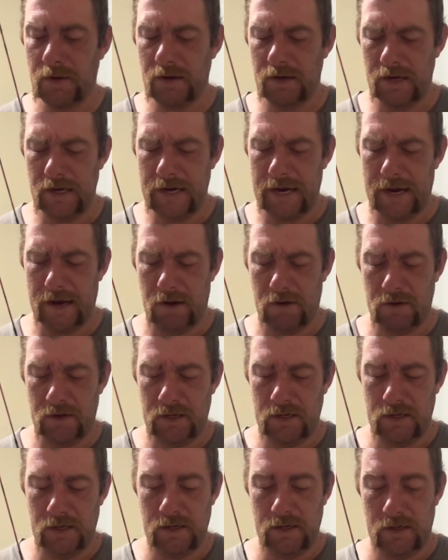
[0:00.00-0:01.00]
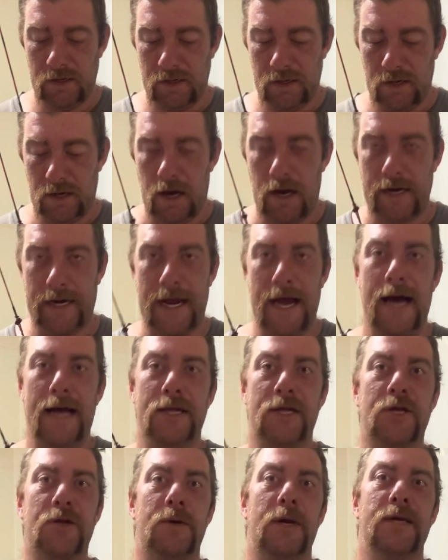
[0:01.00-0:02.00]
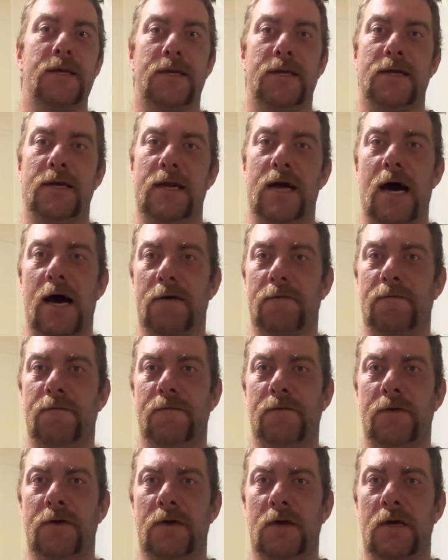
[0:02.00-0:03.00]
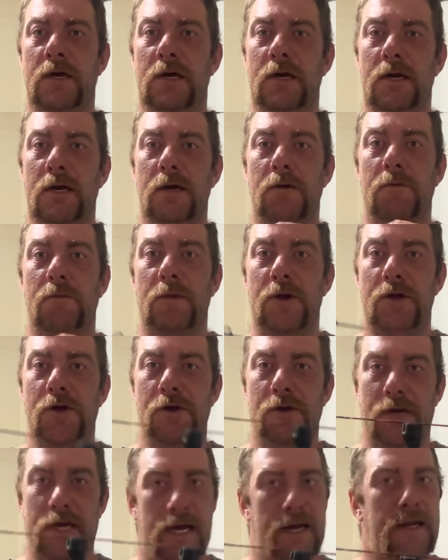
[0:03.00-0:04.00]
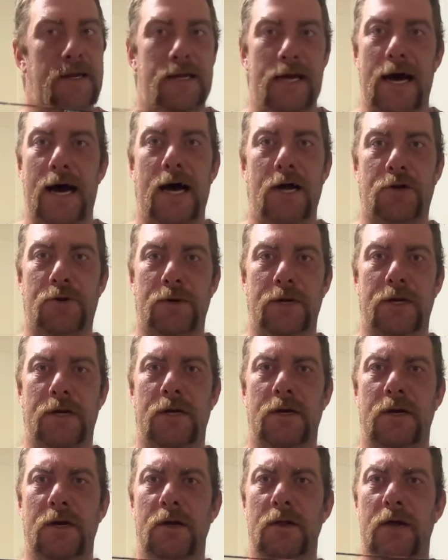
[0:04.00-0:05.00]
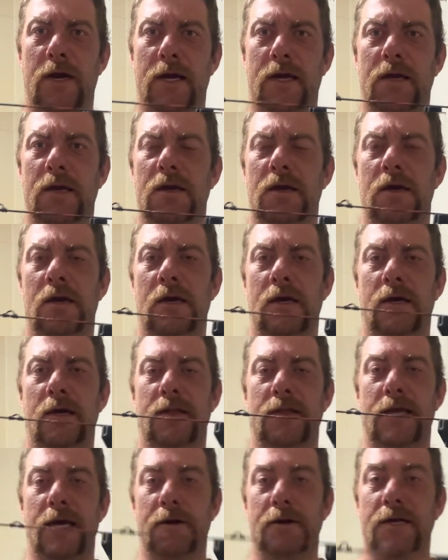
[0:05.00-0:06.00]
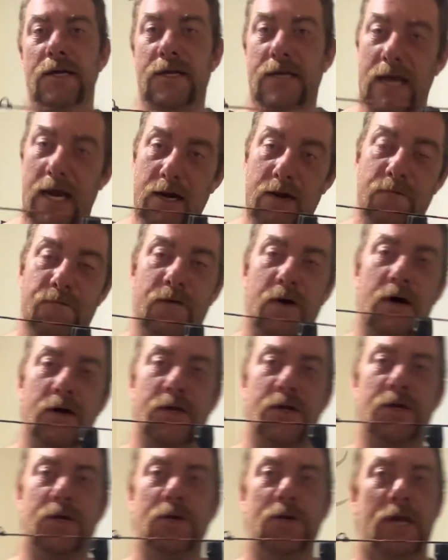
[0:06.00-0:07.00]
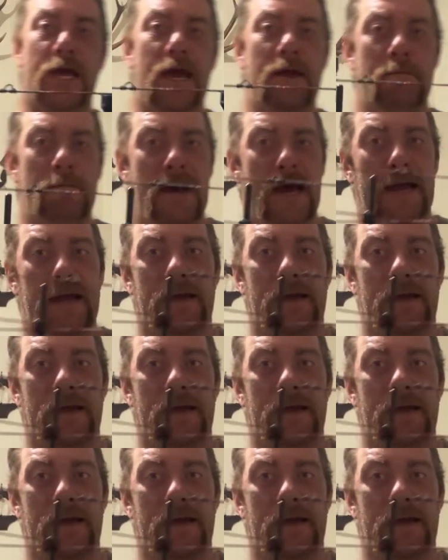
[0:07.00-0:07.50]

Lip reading: Now, I can't stress this enough when you get into archery. Like, there is sacrifices you can make